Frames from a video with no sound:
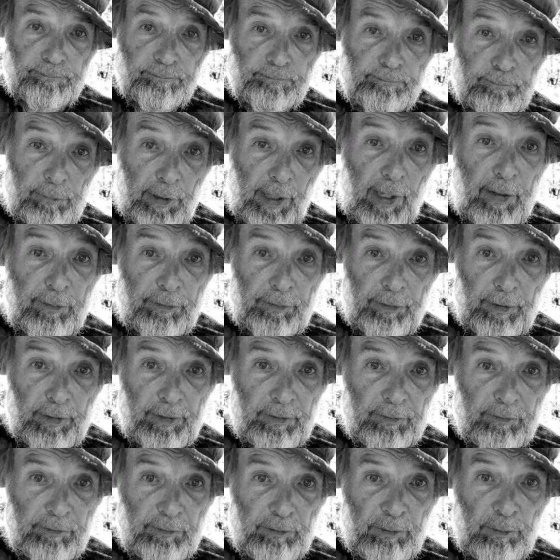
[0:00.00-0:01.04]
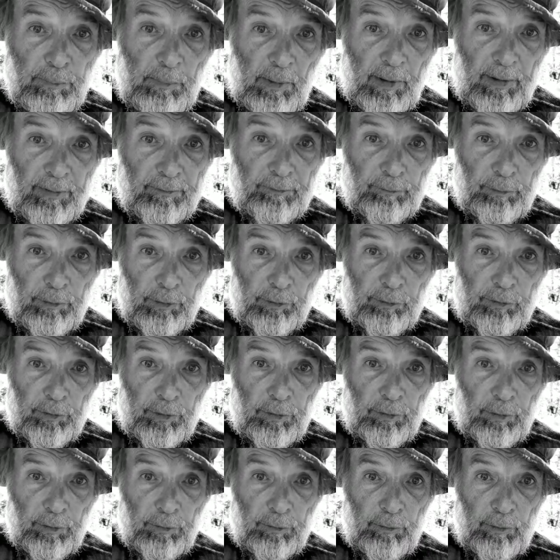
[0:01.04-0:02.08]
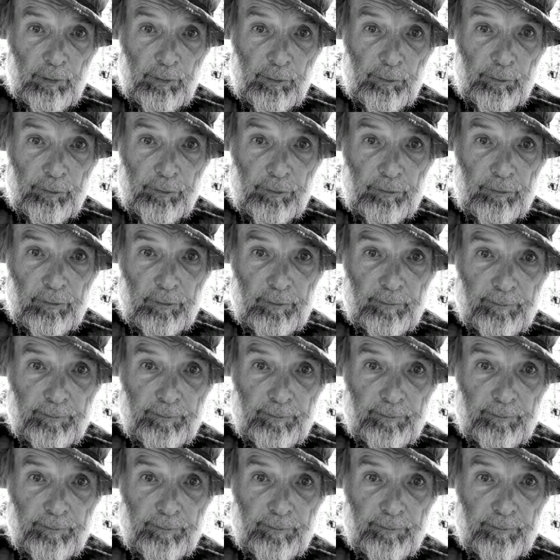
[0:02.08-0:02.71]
Blessings to my first gurus,